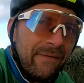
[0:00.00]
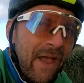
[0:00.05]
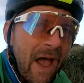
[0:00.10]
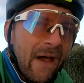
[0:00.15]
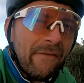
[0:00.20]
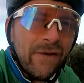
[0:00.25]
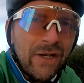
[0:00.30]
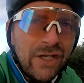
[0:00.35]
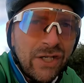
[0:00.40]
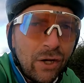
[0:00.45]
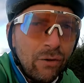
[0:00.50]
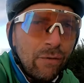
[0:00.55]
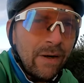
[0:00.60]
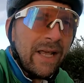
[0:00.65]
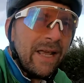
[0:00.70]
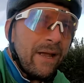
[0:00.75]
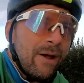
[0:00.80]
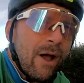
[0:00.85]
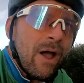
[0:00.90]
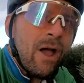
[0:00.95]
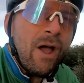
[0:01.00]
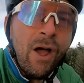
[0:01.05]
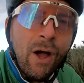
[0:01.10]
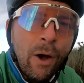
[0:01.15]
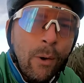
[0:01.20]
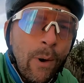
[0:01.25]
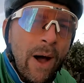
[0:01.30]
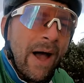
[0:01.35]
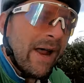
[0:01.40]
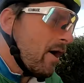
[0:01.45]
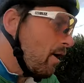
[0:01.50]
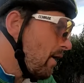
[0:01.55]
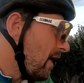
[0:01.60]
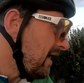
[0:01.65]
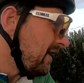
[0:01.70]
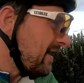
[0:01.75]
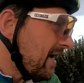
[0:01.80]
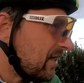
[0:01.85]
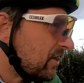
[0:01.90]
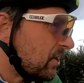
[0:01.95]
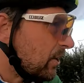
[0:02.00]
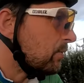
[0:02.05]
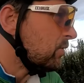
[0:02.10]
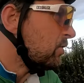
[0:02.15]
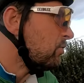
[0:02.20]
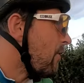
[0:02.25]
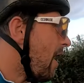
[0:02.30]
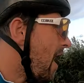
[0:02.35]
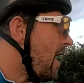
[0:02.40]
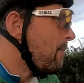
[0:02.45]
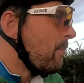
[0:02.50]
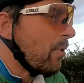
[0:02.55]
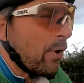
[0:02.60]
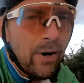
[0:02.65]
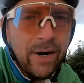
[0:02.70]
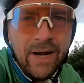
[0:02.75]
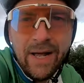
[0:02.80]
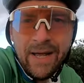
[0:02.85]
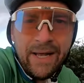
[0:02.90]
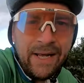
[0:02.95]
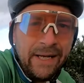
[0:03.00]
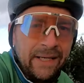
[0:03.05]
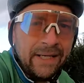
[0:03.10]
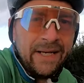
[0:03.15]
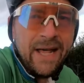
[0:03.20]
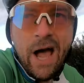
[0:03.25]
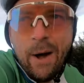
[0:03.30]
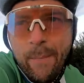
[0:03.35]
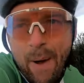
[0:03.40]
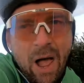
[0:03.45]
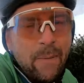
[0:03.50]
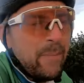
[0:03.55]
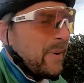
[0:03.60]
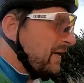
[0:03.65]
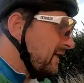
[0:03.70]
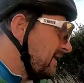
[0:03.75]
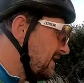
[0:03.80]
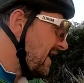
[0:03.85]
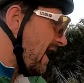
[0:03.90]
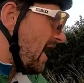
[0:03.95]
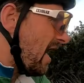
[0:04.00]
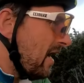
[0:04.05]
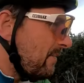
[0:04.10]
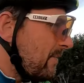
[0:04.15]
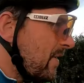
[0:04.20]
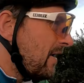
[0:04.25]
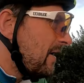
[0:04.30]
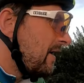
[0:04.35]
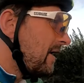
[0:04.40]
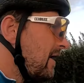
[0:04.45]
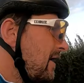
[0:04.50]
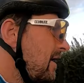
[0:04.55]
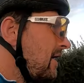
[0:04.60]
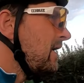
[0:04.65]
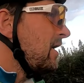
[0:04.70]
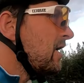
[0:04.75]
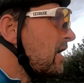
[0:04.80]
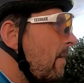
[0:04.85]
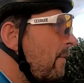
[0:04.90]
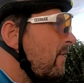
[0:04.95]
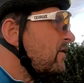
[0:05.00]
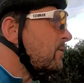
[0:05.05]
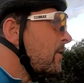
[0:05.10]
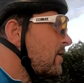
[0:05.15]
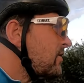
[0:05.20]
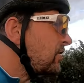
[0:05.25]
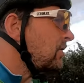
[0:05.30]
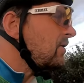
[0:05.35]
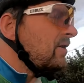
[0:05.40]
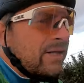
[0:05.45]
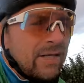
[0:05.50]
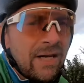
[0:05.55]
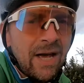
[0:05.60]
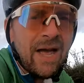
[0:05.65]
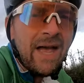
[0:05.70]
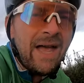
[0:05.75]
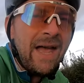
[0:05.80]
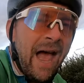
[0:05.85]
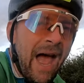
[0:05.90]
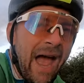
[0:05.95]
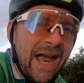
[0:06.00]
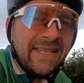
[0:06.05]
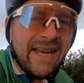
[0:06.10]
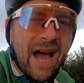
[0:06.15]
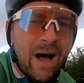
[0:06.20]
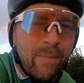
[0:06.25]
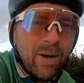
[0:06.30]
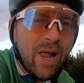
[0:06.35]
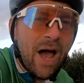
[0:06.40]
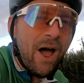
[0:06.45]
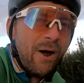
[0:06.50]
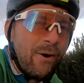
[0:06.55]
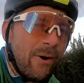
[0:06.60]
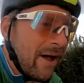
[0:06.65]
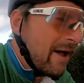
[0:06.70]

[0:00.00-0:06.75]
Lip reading: if you haven't already, why not hit that subscribe button? Now might be the time. Comments, questions, head down below.